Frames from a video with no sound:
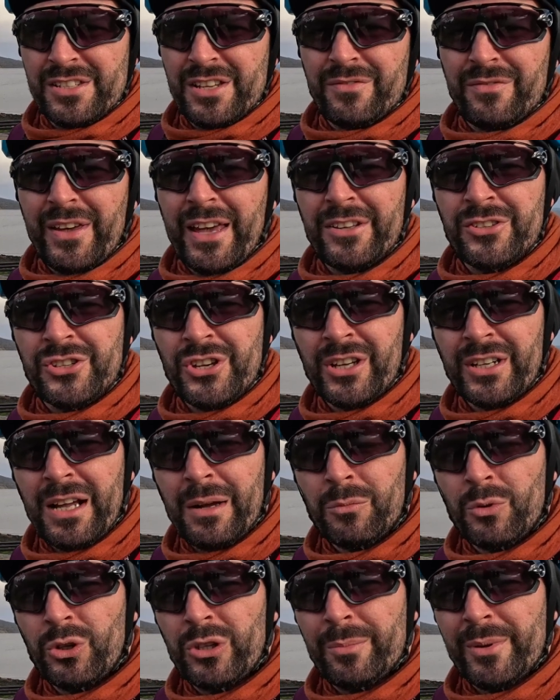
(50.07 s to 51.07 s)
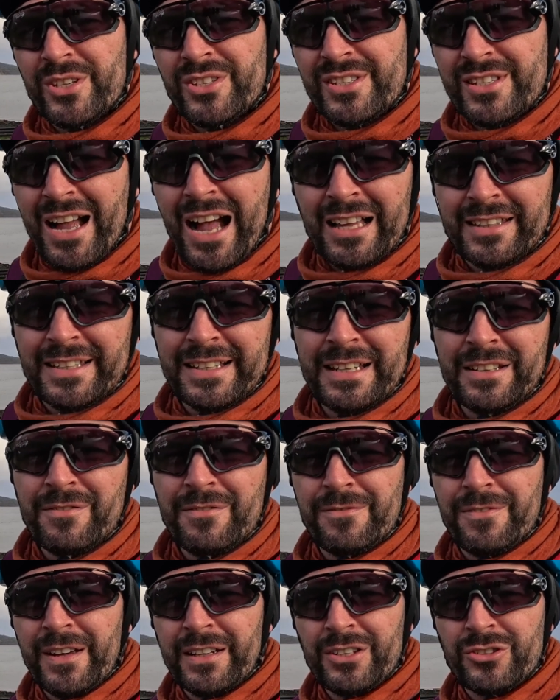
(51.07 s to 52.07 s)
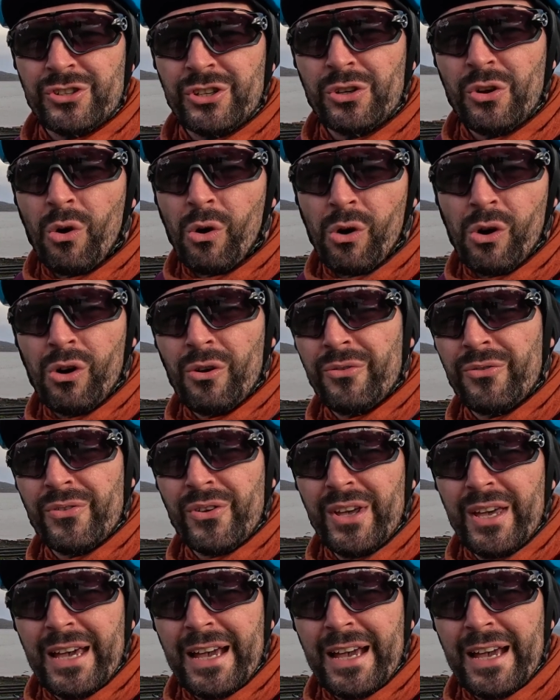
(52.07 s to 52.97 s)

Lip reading: adventure, I'm going to be starting and finishing off